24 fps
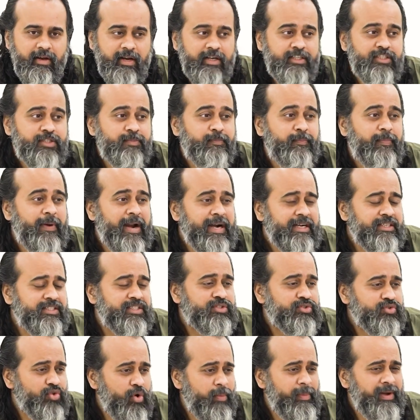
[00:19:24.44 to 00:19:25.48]
It spreads
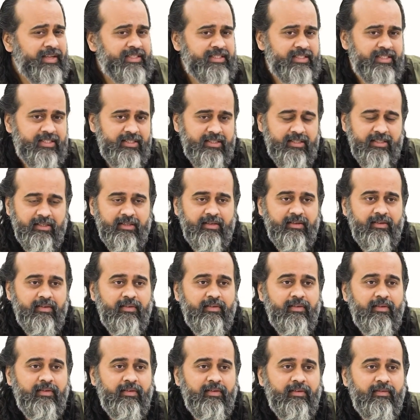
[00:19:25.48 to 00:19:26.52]
so much
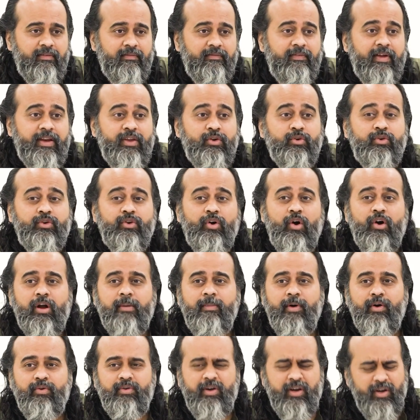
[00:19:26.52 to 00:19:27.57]
when you talk
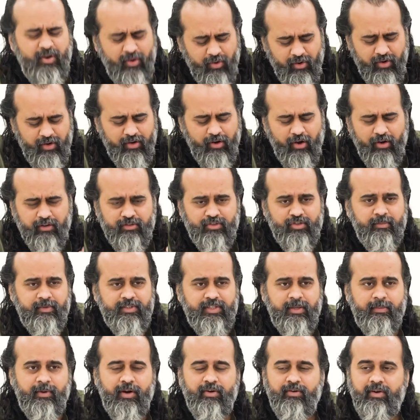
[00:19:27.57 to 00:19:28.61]
about it. Don't talk so
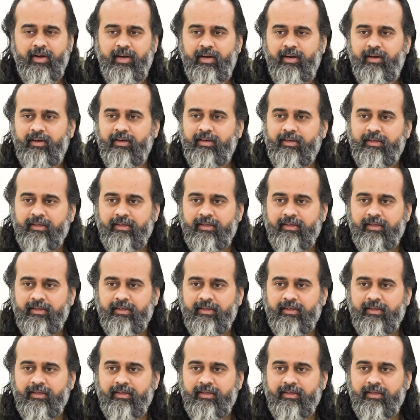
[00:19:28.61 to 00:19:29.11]
much about it.